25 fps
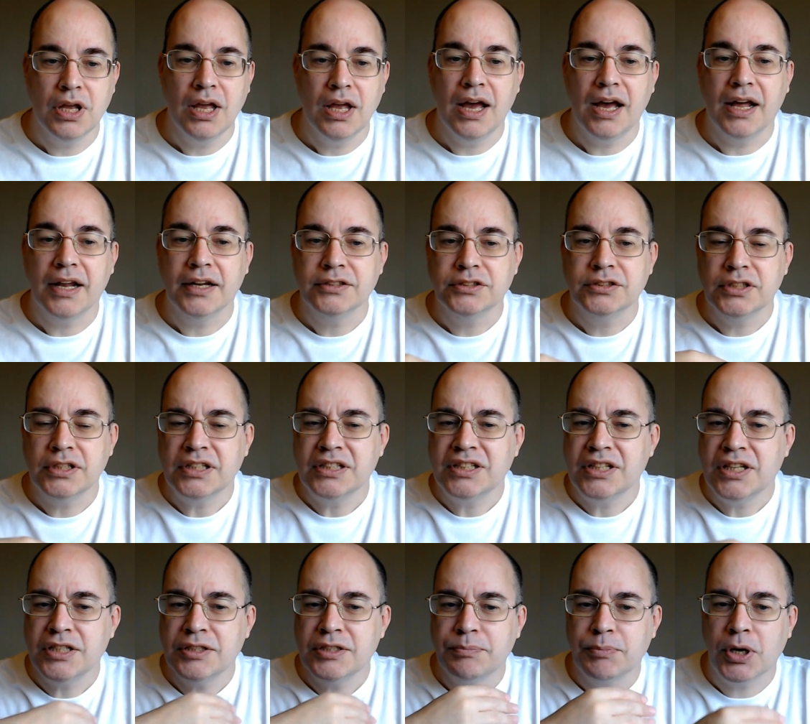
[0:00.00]
As
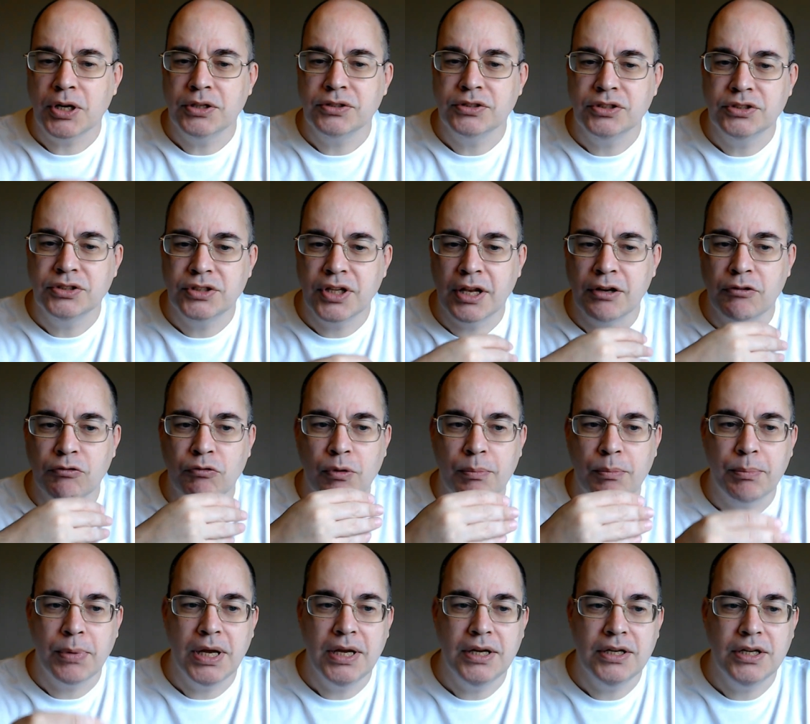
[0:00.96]
this process then
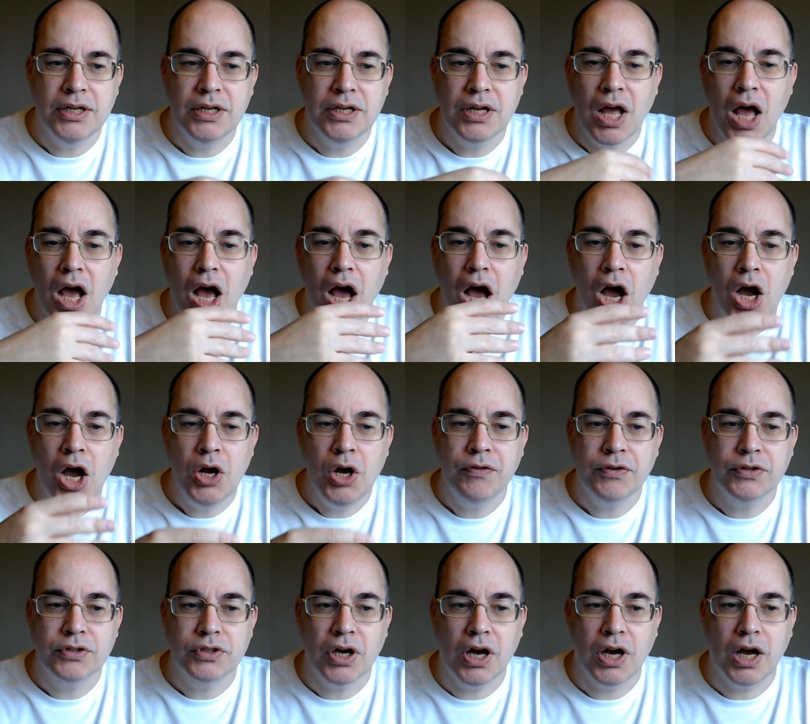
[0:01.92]
repeated over
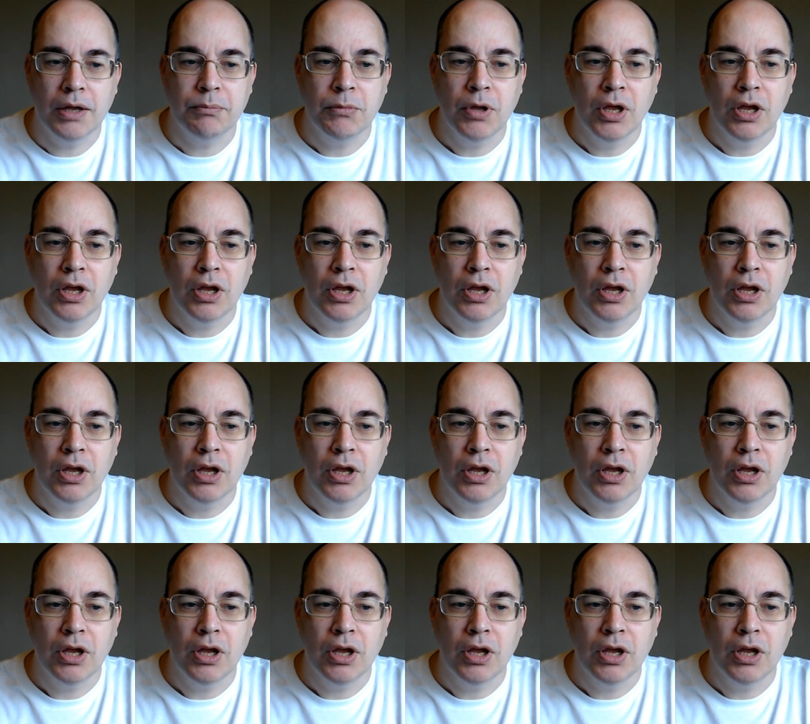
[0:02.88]
time,